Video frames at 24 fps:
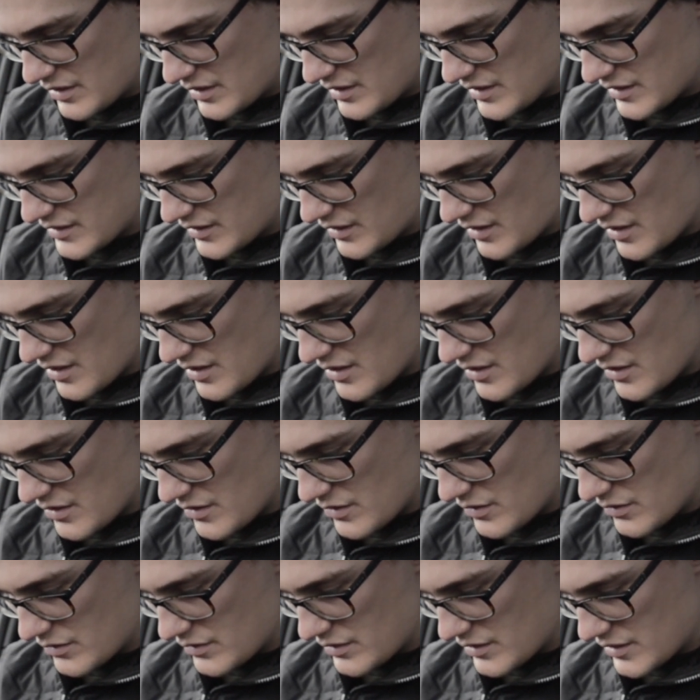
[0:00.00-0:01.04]
let's
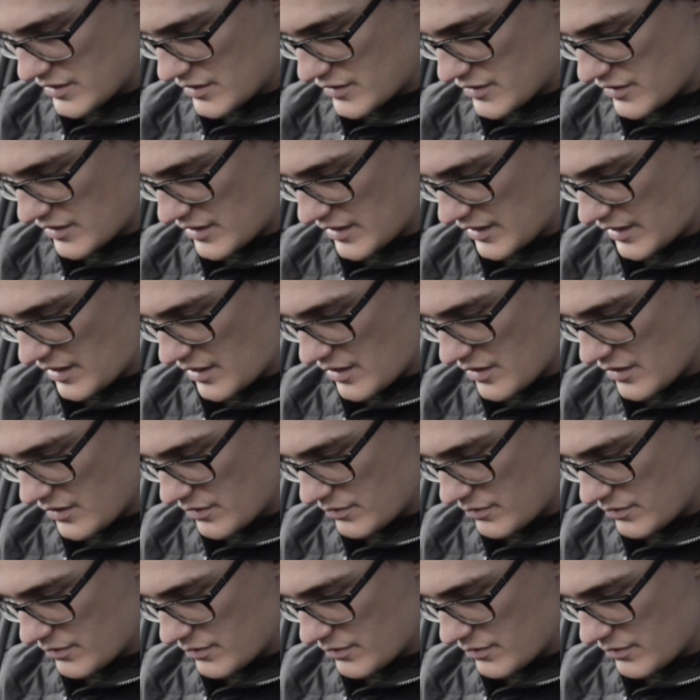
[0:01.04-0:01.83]
try and go